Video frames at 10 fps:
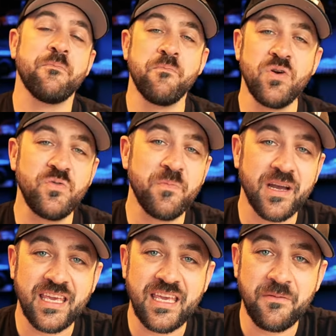Moon
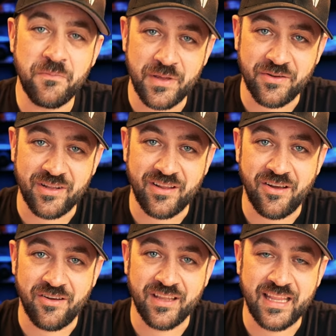Buggy build
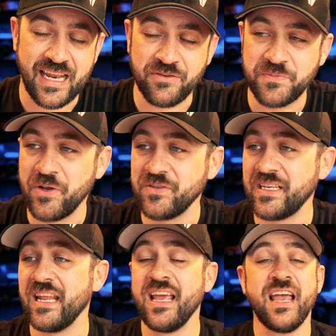along that I was posting.